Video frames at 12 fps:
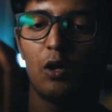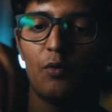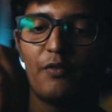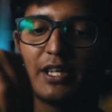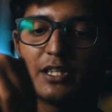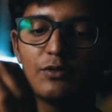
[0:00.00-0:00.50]

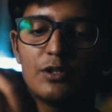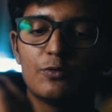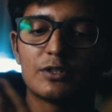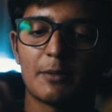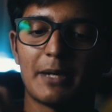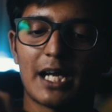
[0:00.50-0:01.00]
when you
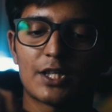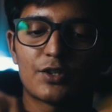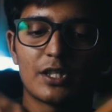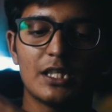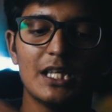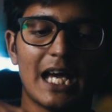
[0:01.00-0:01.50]
use a
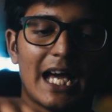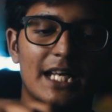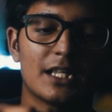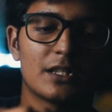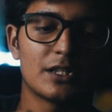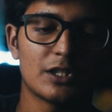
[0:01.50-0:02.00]
battery
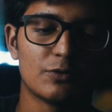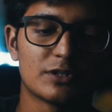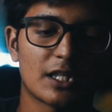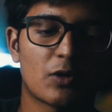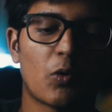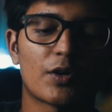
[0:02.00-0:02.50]
and use
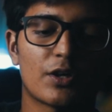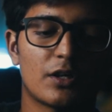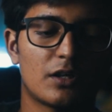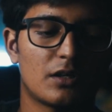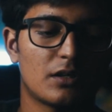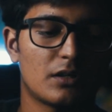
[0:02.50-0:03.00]
a
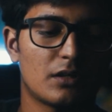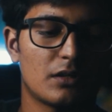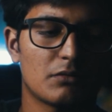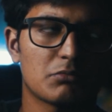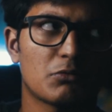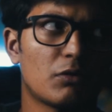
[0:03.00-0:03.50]

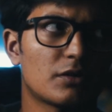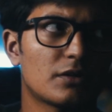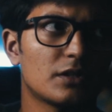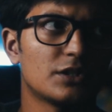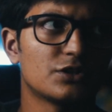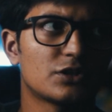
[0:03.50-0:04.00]
quarter
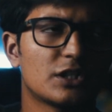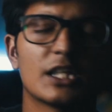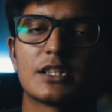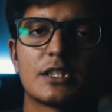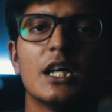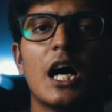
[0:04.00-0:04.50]
inch
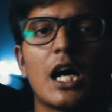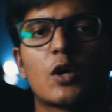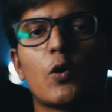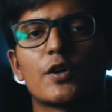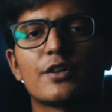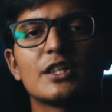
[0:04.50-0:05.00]

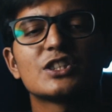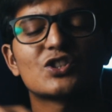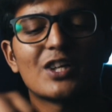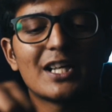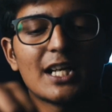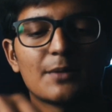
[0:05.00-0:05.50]

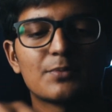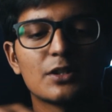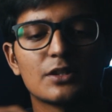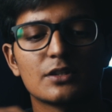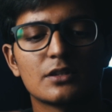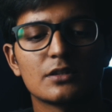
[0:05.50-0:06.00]
thread
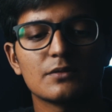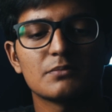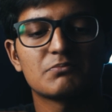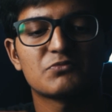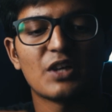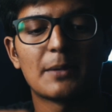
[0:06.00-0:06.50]
adapter,
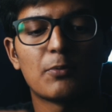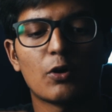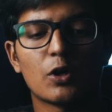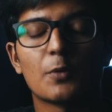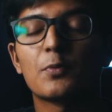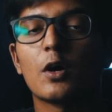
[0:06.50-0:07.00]

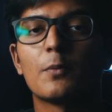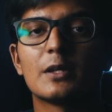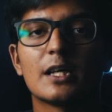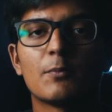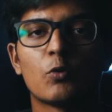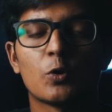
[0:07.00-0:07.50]
tripod or
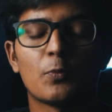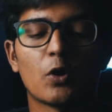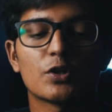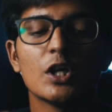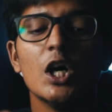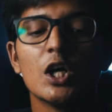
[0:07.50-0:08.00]
probably a
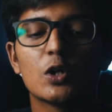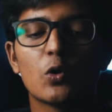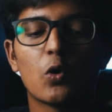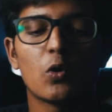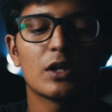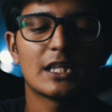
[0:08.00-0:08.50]
monopod to
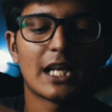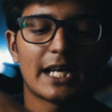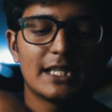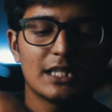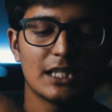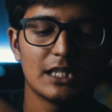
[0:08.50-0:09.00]
hold the
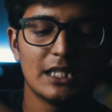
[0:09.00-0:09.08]
light,